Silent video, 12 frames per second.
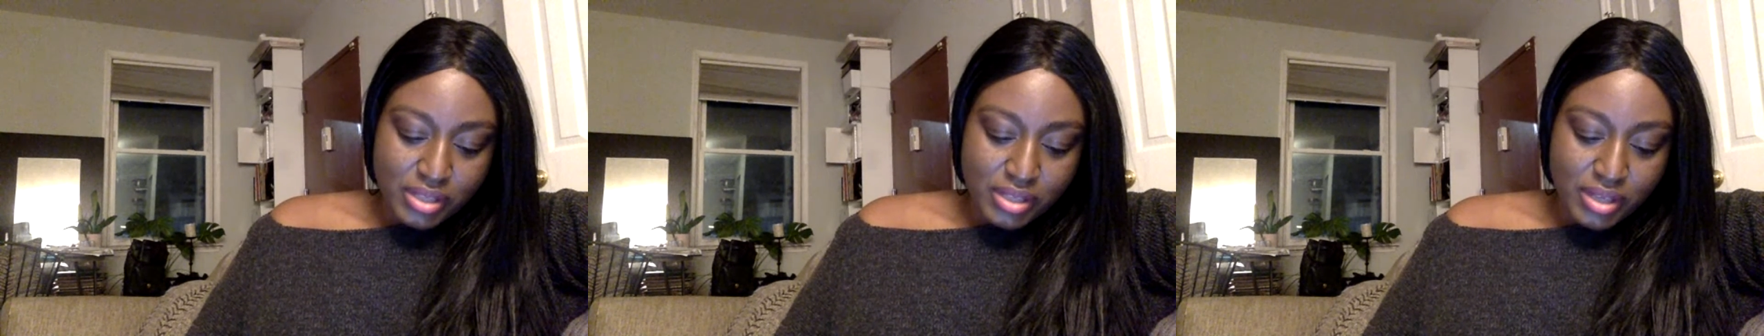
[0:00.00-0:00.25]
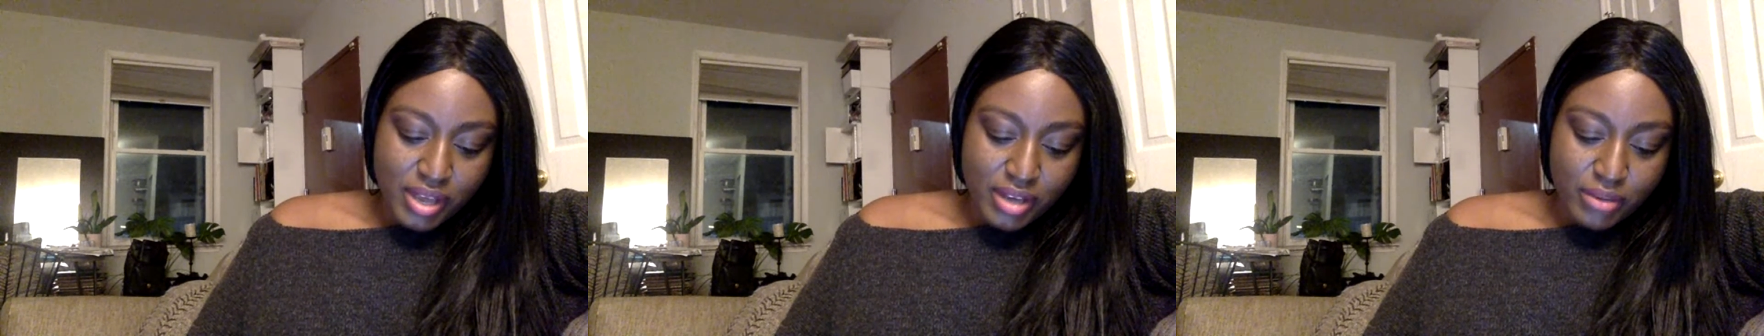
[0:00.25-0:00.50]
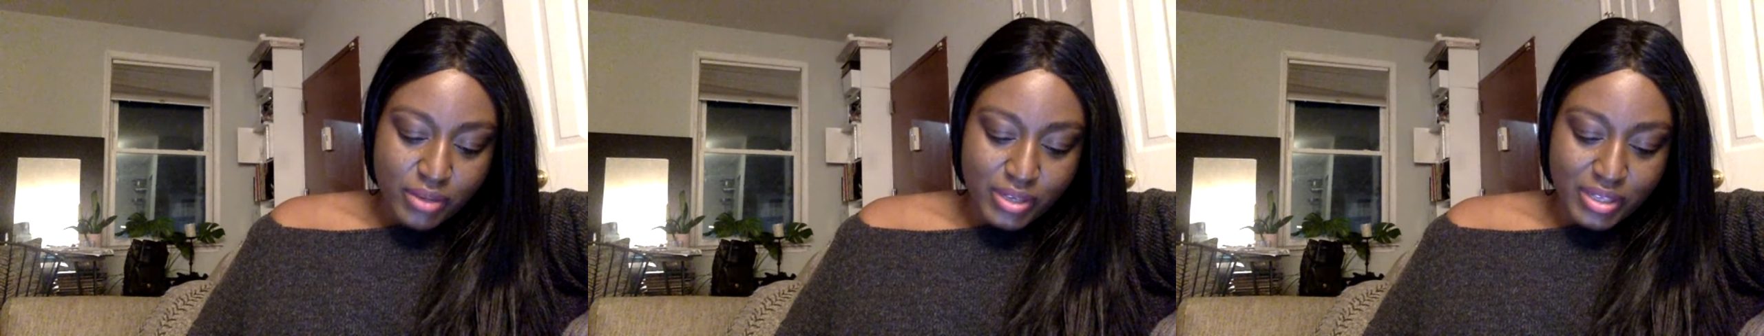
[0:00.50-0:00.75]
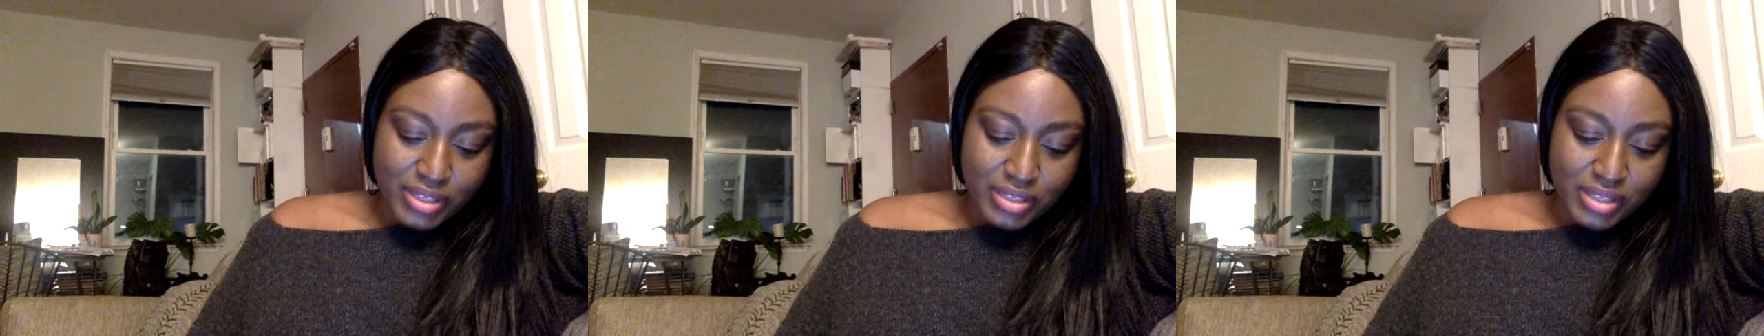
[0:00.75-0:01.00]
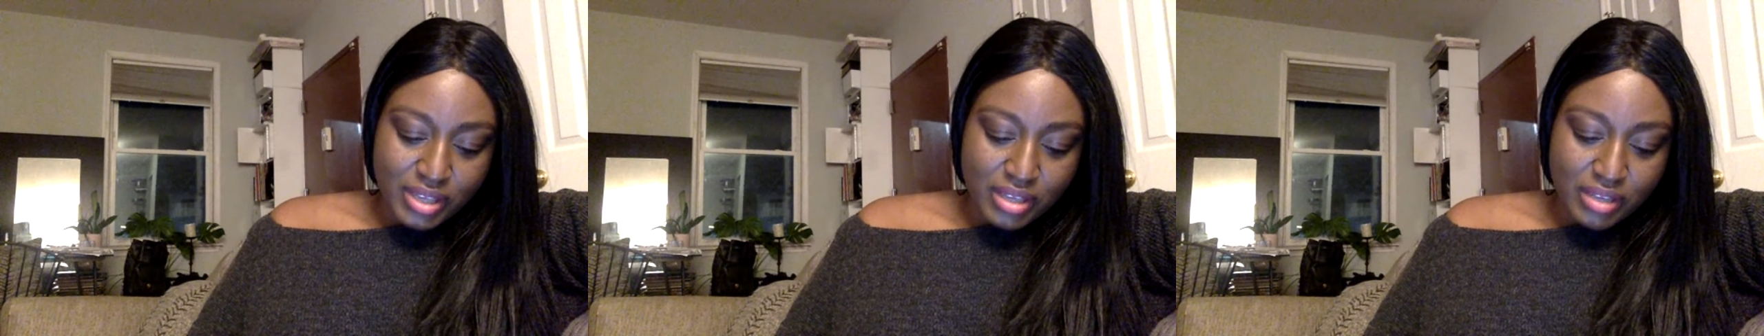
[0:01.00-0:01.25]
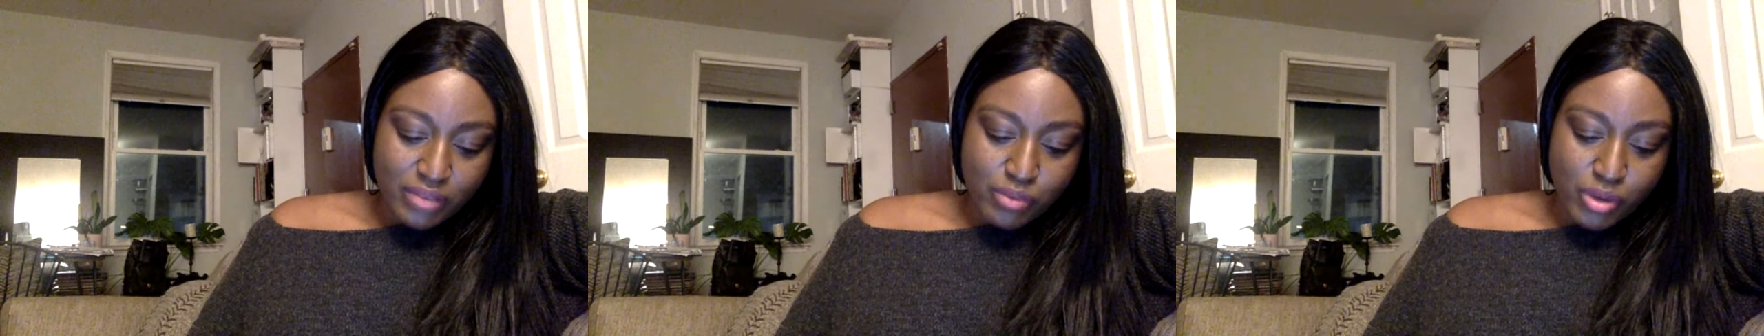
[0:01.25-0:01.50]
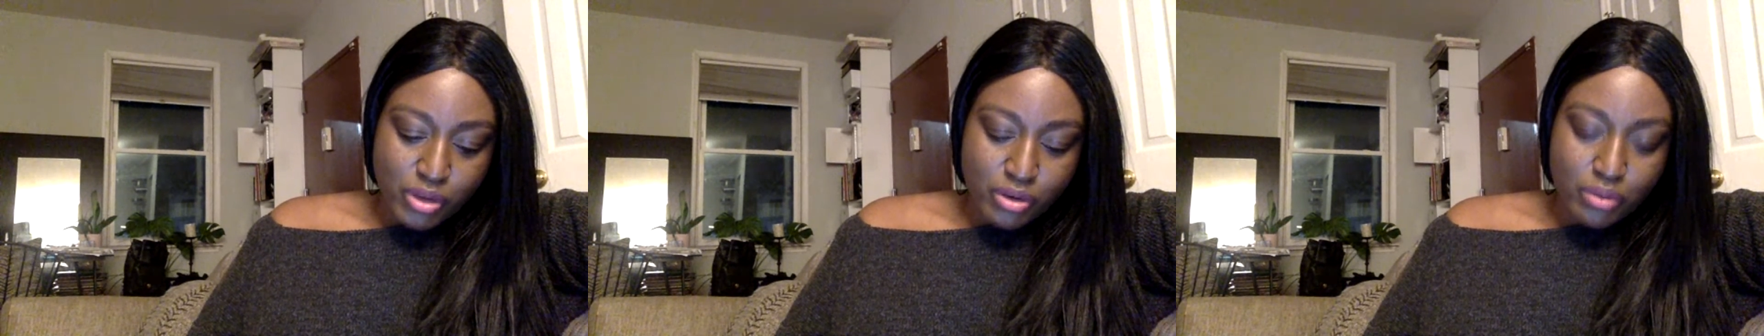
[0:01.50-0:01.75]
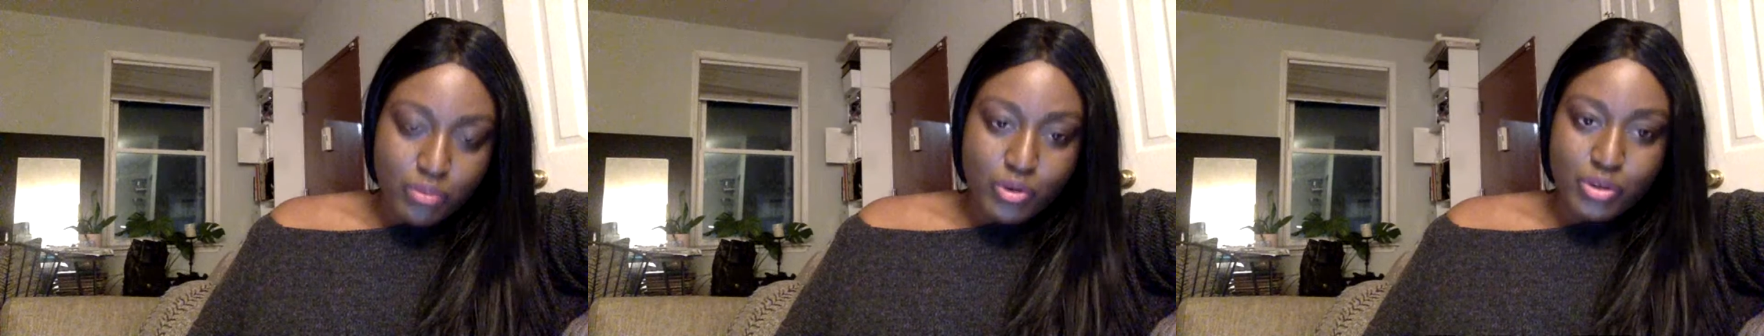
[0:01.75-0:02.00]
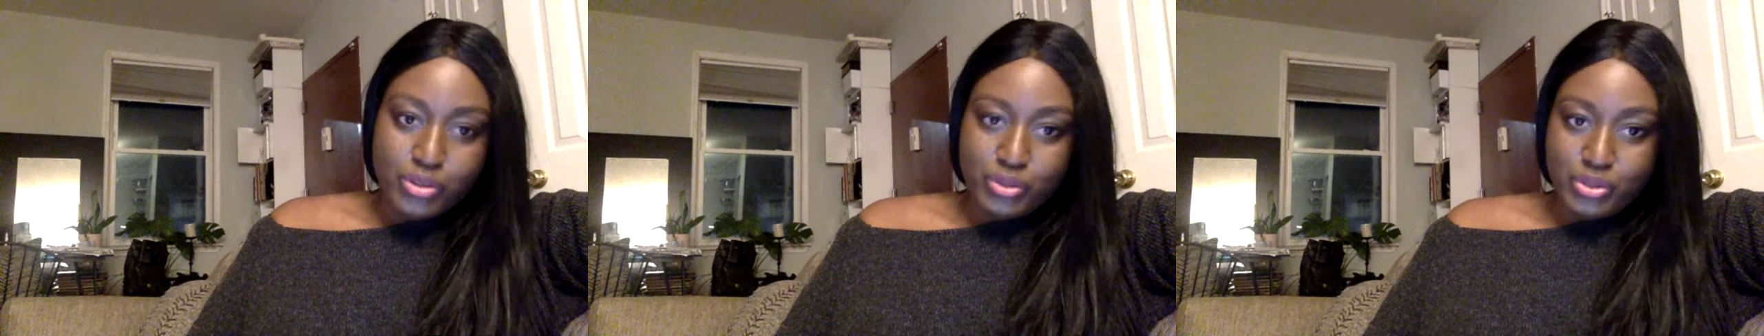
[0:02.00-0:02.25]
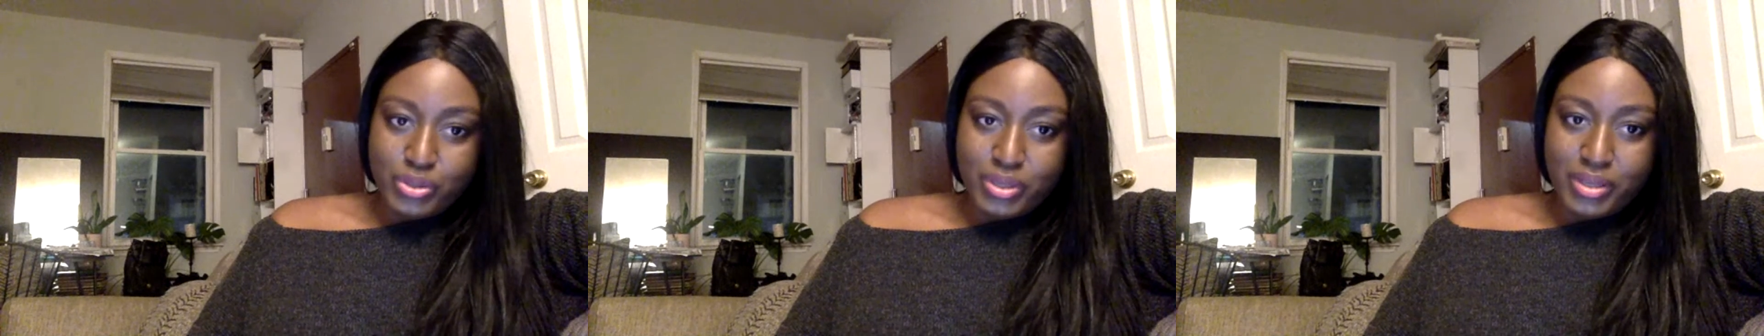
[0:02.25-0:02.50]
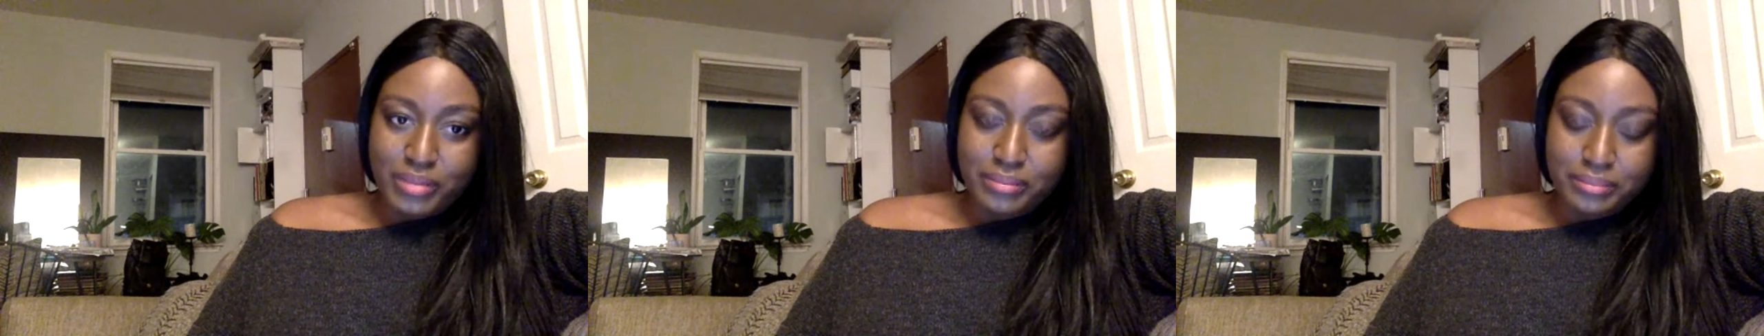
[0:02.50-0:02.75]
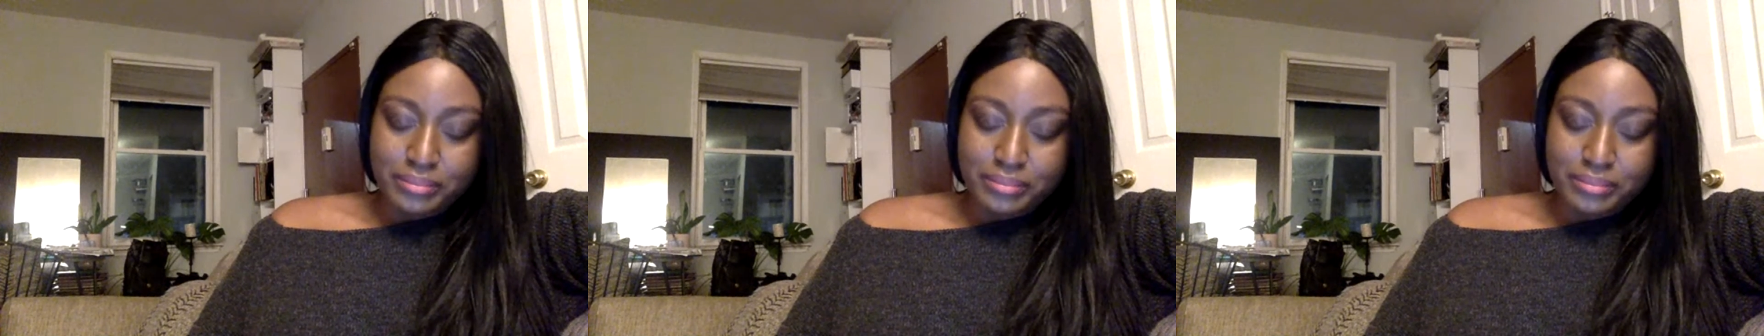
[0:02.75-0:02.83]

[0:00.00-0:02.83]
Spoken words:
inadequate intake of one or more nutrient.